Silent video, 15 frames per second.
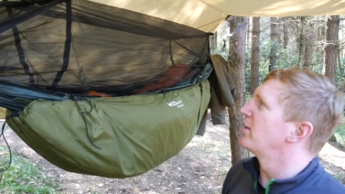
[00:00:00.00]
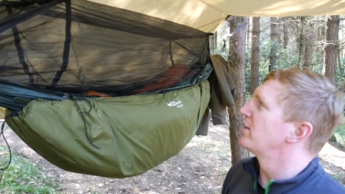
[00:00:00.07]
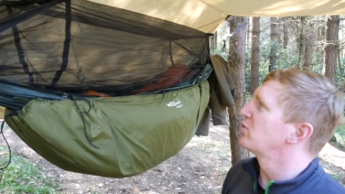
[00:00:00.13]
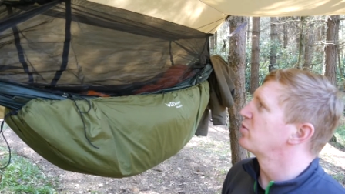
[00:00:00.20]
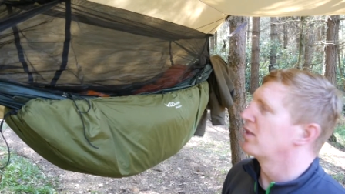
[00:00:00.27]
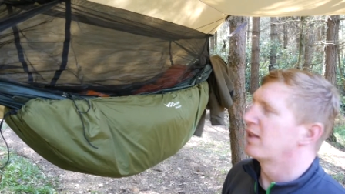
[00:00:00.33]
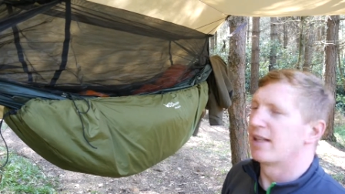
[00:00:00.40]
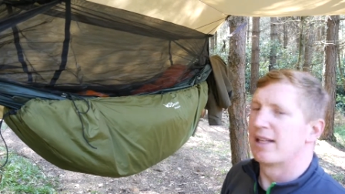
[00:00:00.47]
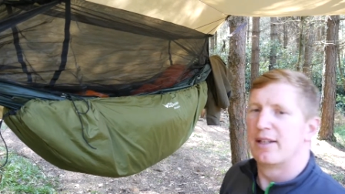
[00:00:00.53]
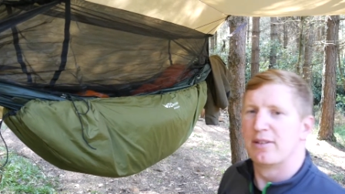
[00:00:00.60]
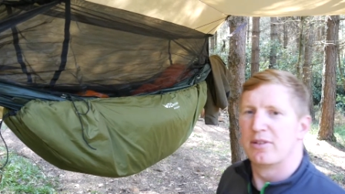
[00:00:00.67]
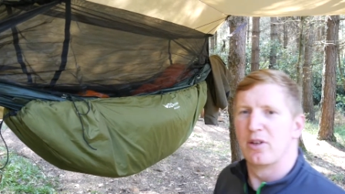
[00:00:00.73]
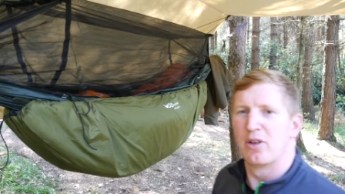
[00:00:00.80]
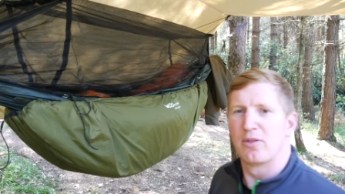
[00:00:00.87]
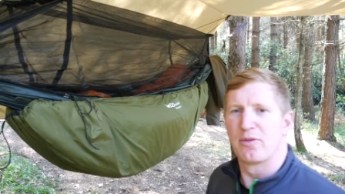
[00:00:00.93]
this really.
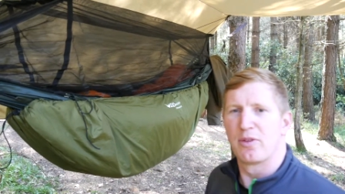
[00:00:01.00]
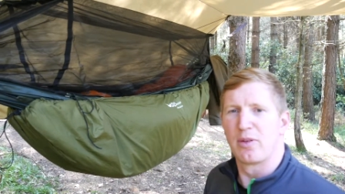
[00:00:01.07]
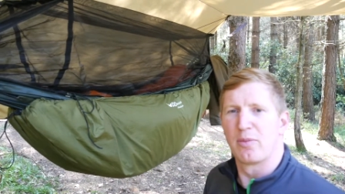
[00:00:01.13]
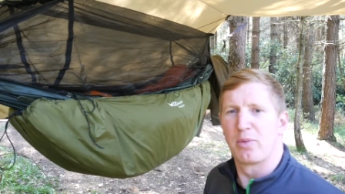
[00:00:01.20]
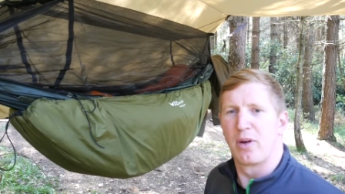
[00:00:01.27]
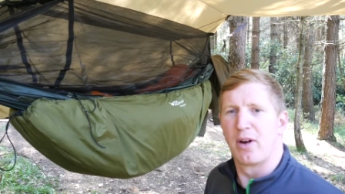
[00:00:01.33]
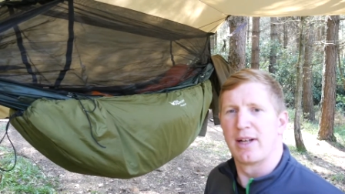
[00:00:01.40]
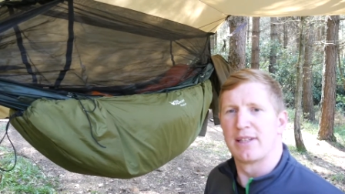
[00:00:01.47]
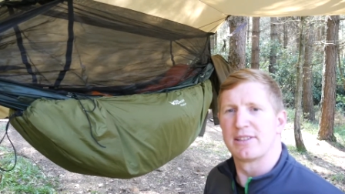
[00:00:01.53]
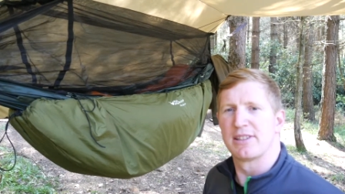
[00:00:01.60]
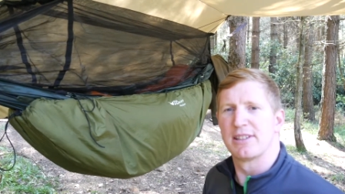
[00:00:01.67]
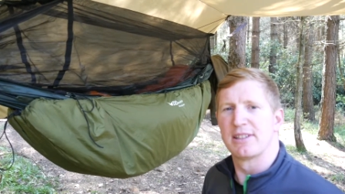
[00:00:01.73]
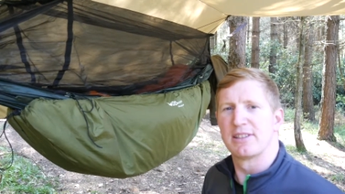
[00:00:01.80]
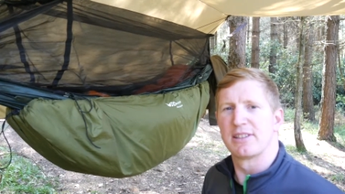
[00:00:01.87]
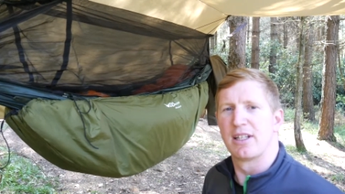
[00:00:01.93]
Not for the price.
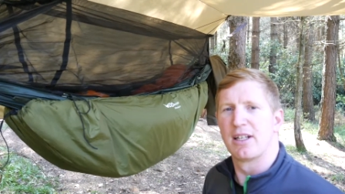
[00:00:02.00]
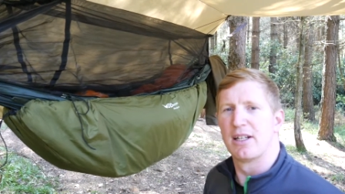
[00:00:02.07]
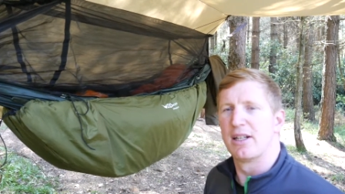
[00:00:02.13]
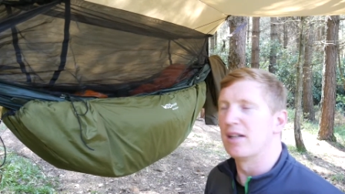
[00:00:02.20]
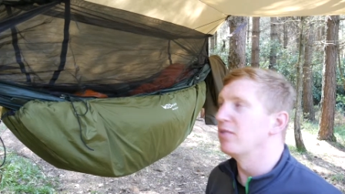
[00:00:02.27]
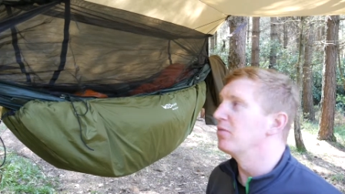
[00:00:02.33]
It's a